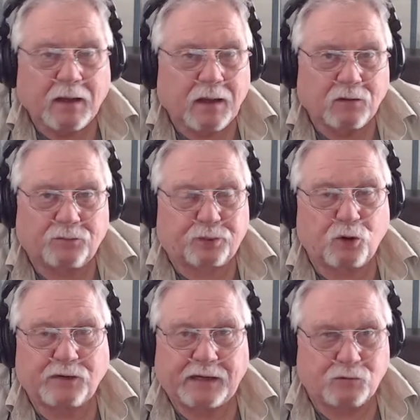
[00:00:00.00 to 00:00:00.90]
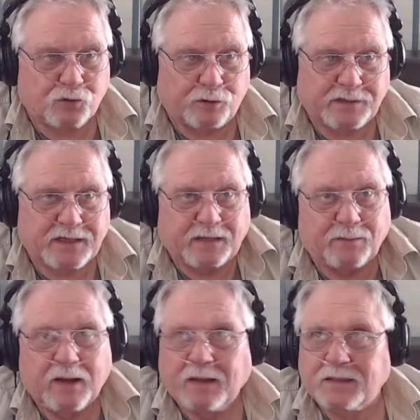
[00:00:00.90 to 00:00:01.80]
The protein was only 10
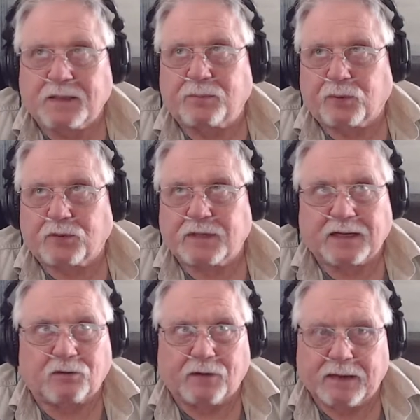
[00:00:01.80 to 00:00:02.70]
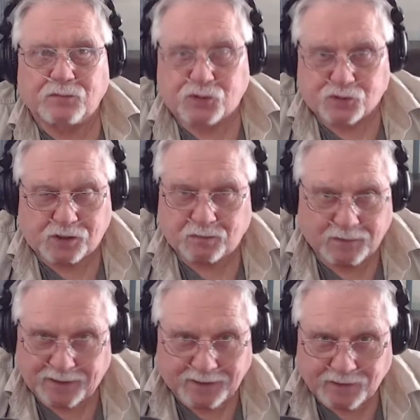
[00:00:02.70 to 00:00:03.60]
grams or something
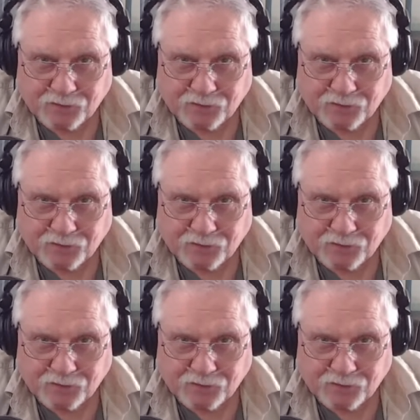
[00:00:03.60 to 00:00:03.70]
like that.